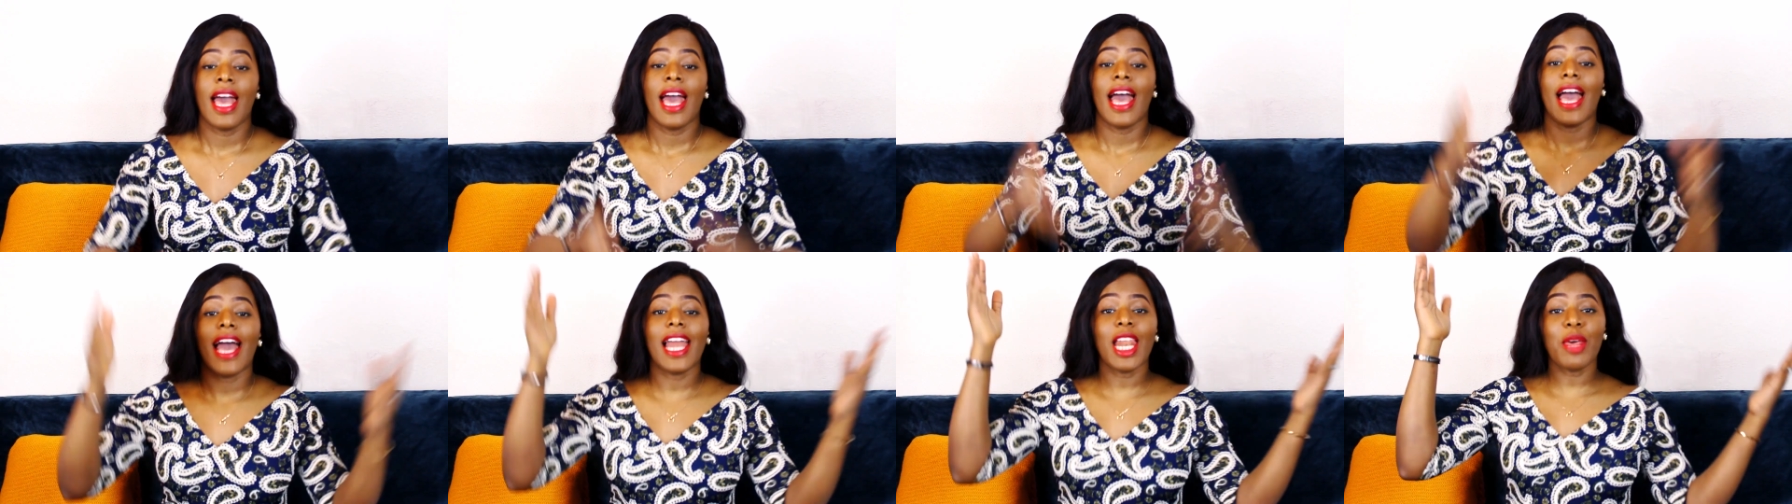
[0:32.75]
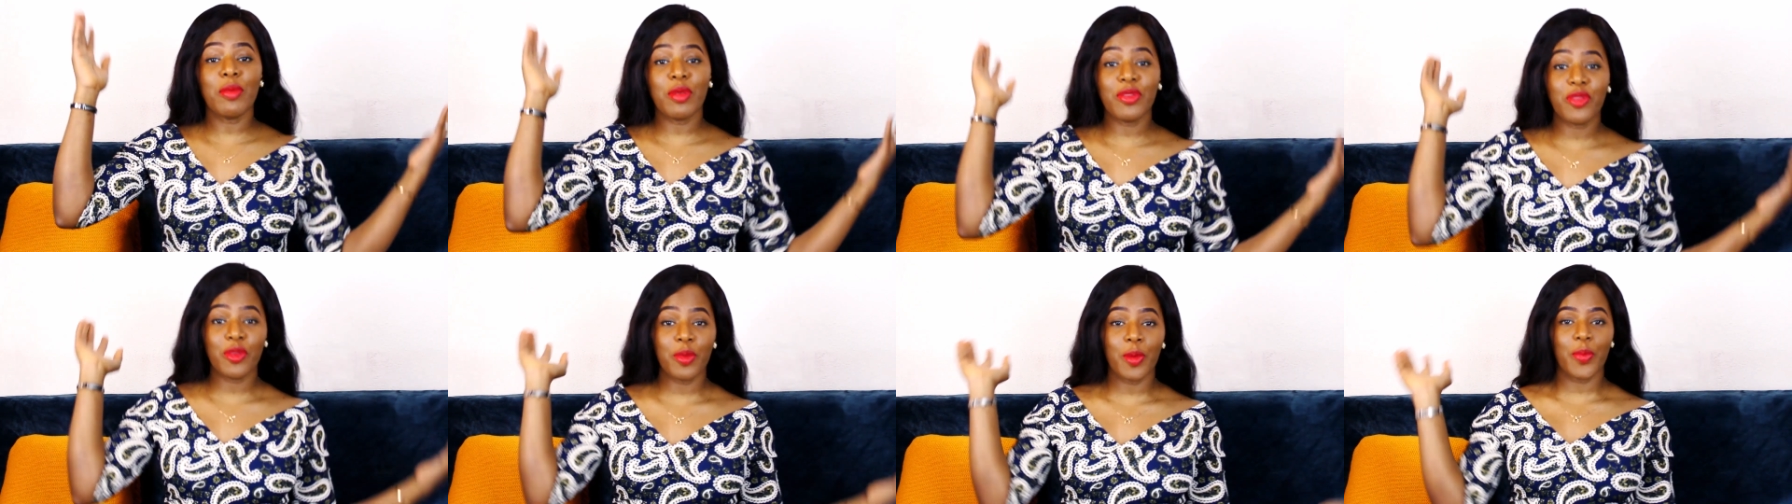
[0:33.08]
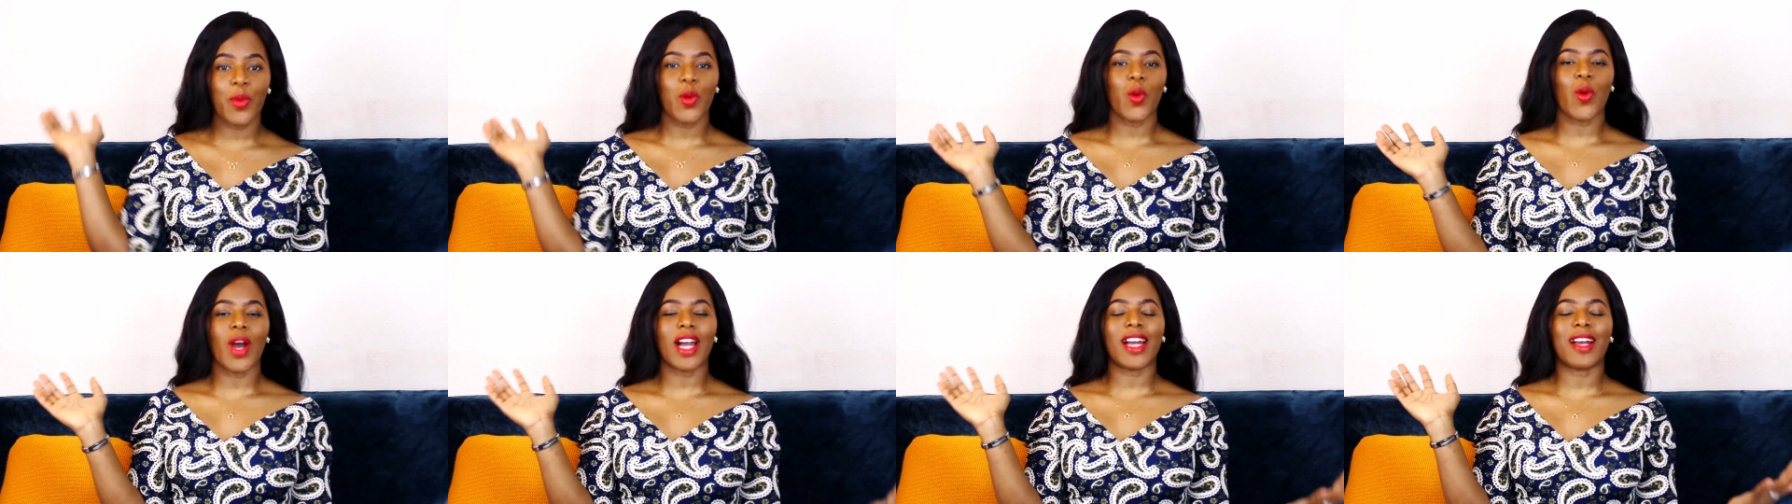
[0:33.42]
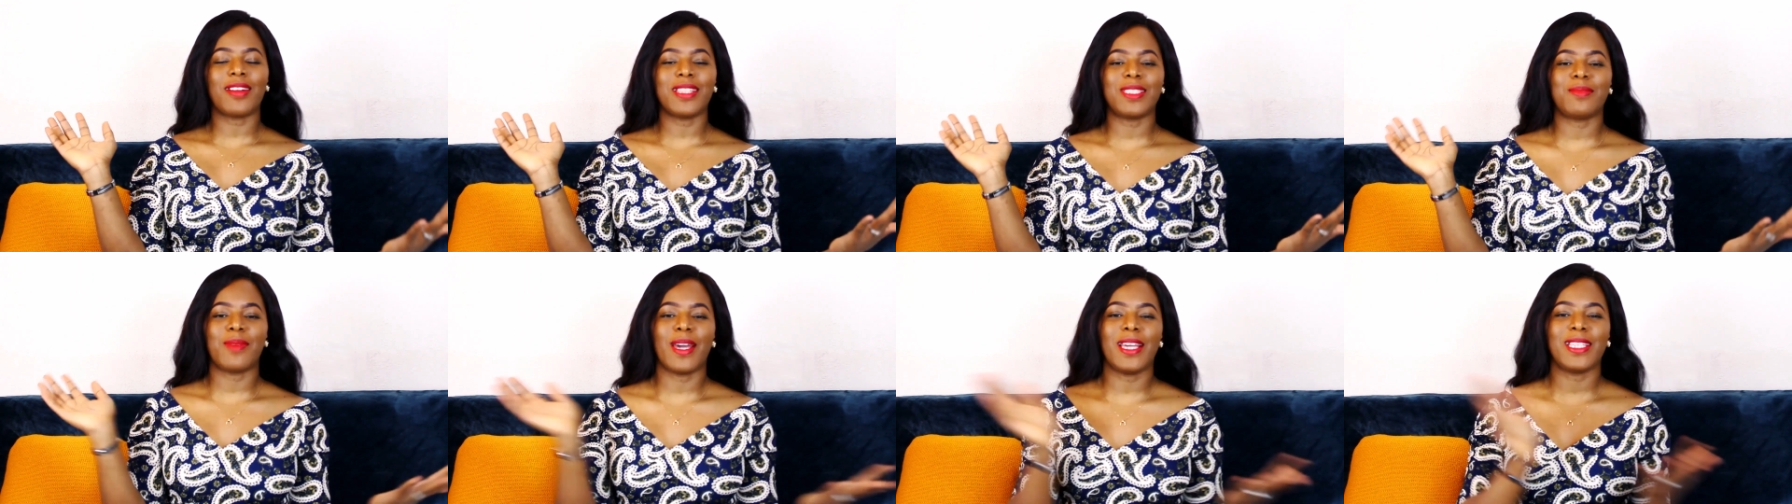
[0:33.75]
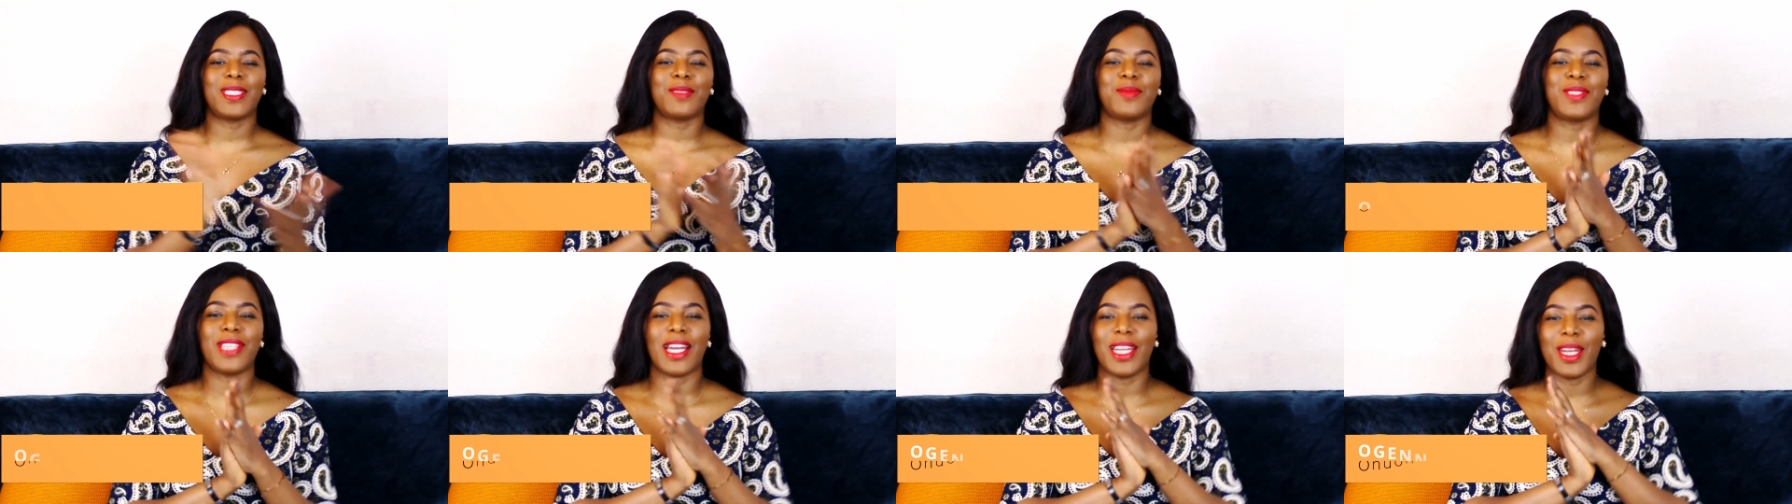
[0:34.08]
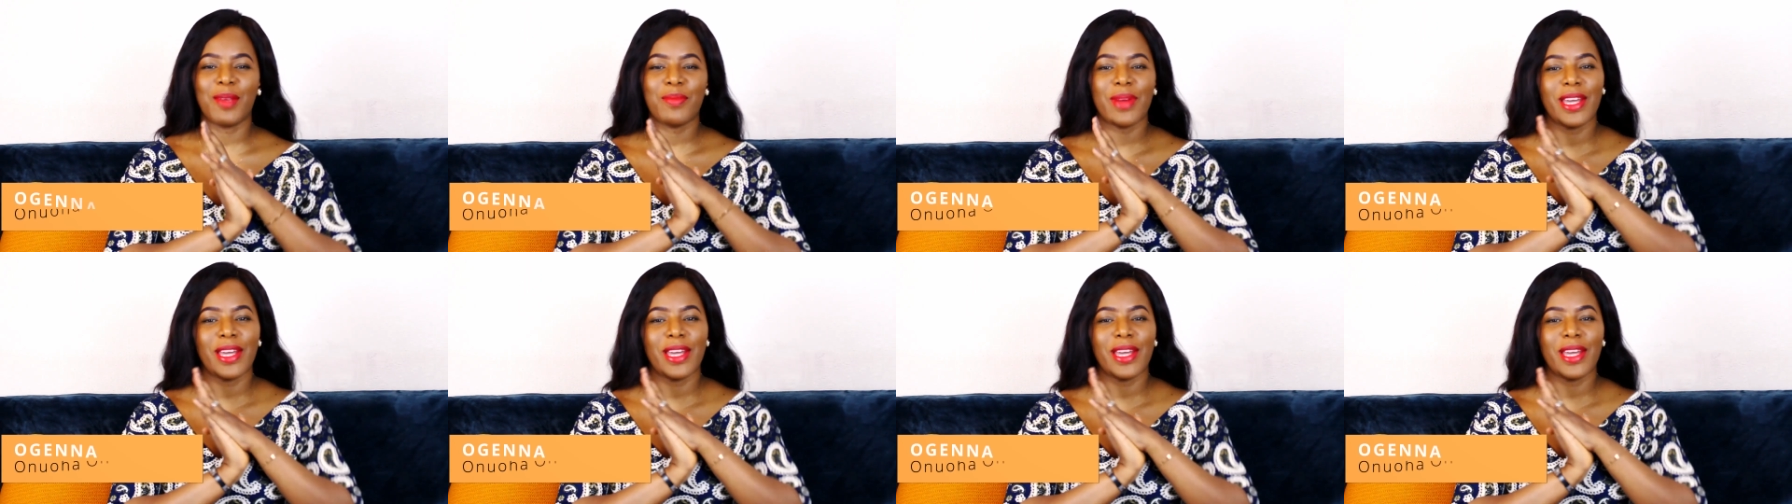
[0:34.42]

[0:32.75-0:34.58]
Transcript: Hello beautiful people, welcome to my YouTube channel.